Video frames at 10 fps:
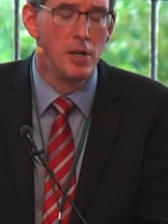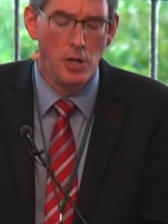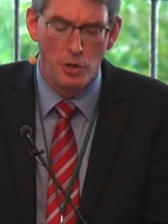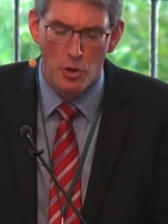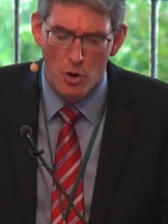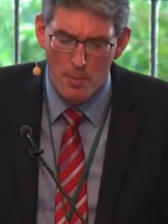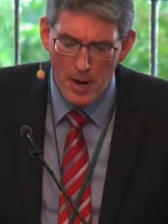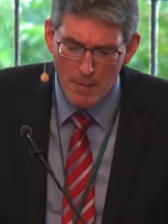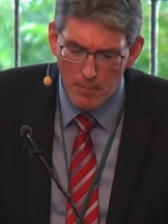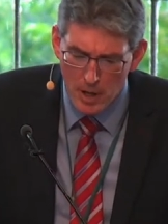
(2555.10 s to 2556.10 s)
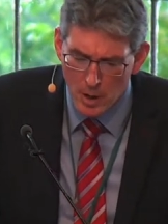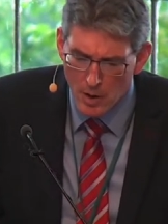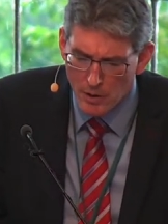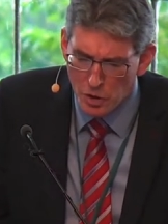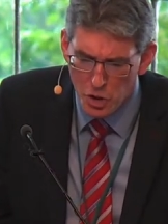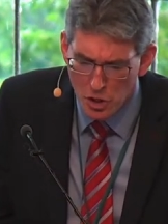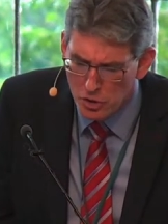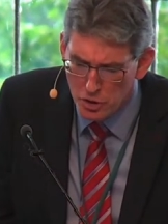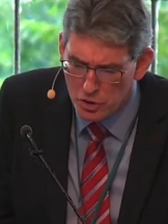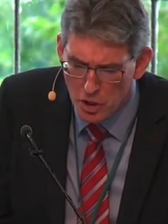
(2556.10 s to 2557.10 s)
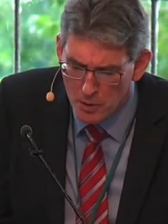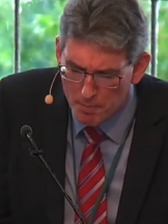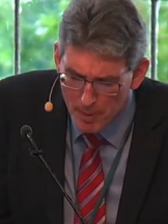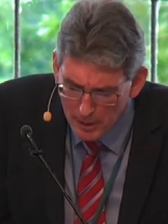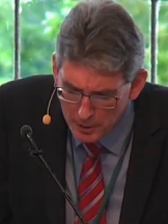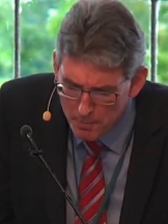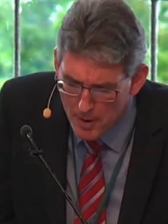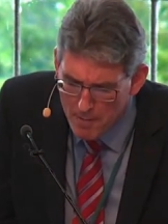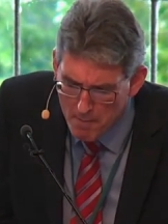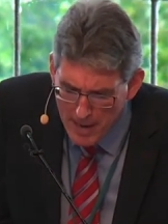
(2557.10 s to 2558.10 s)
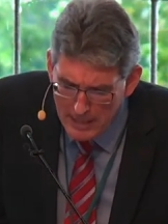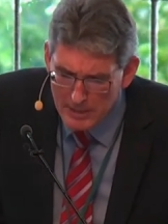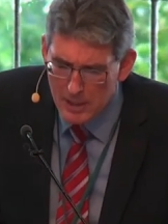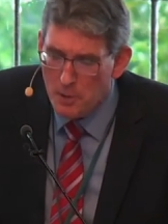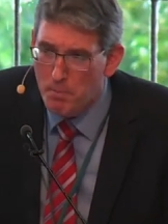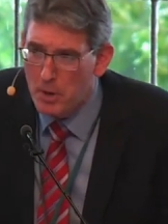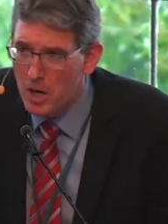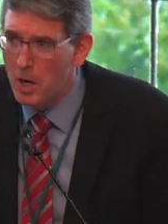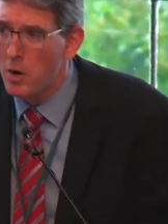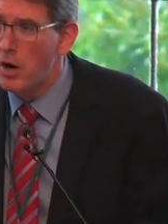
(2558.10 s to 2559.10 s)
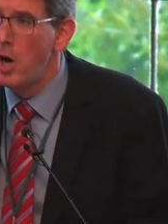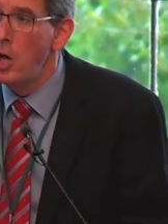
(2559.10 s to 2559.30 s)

nor by power. The church is not built by might and power.